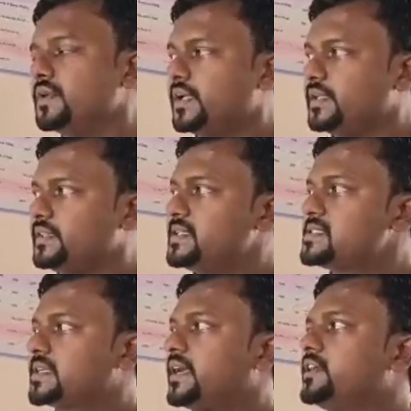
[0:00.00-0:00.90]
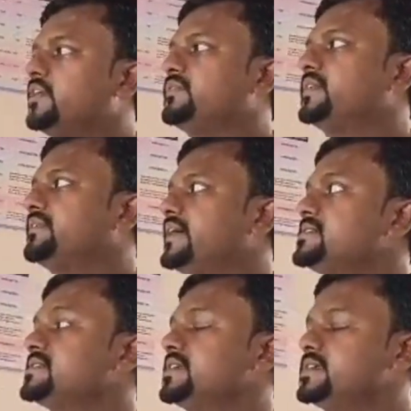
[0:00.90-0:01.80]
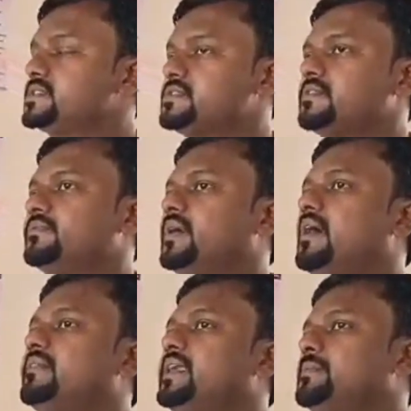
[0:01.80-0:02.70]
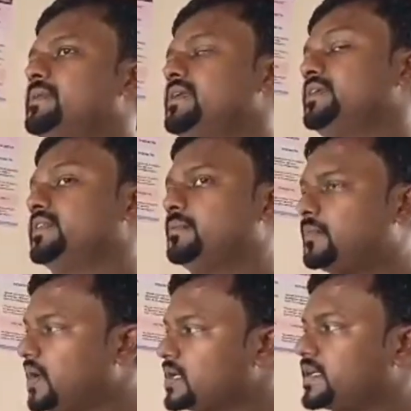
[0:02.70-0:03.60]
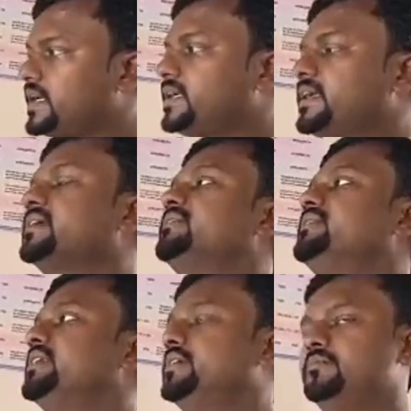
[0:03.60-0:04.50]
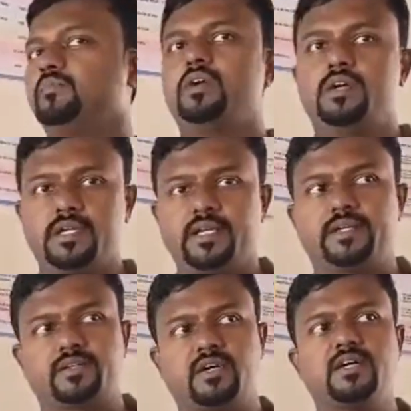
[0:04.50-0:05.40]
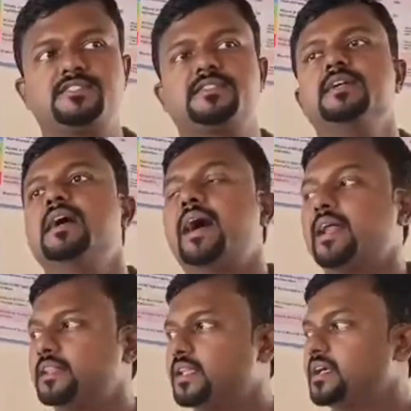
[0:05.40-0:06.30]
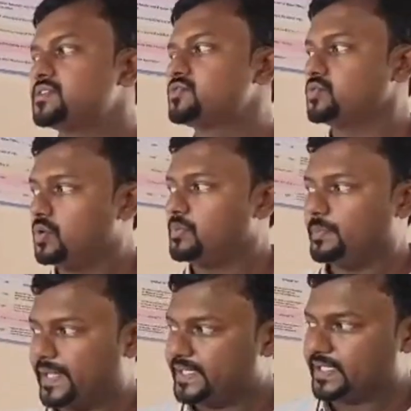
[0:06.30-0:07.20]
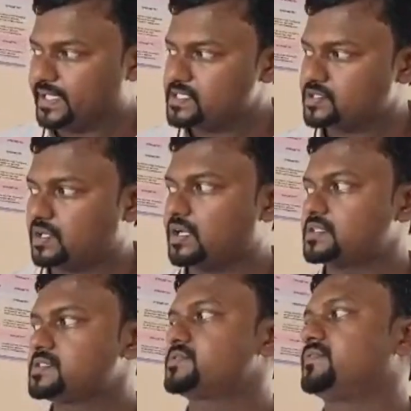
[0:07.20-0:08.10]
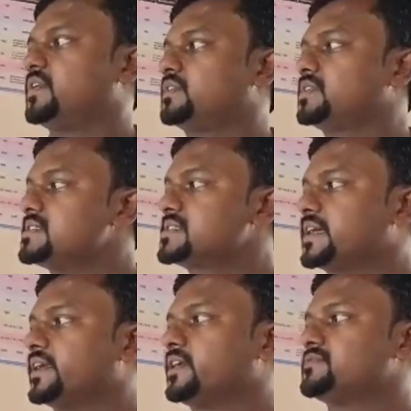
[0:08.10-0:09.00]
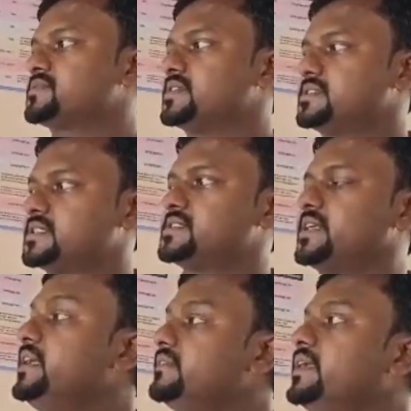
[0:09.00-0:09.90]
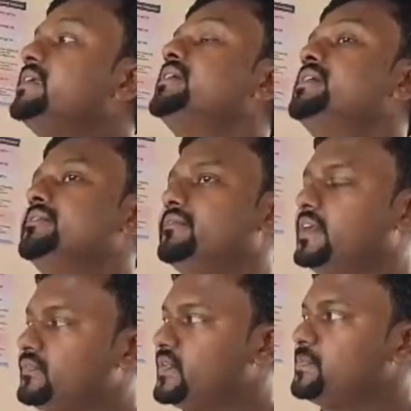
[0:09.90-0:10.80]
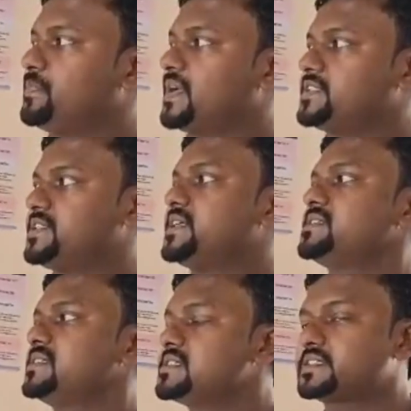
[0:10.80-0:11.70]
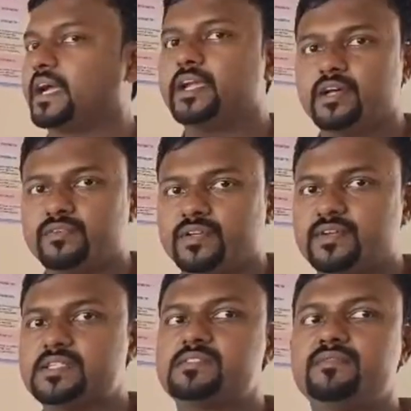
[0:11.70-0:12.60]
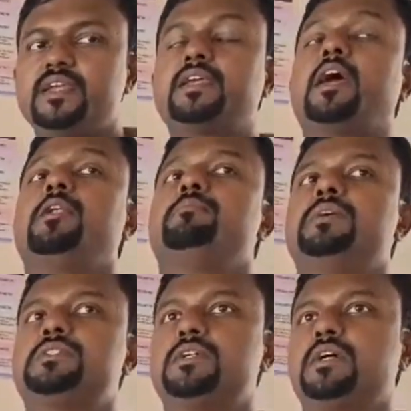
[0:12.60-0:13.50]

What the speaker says: This kind of device is available in the market at a very moderate cost, and there is no maintenance cost for this kind of sensors. Even if we purchase this kind of device, we can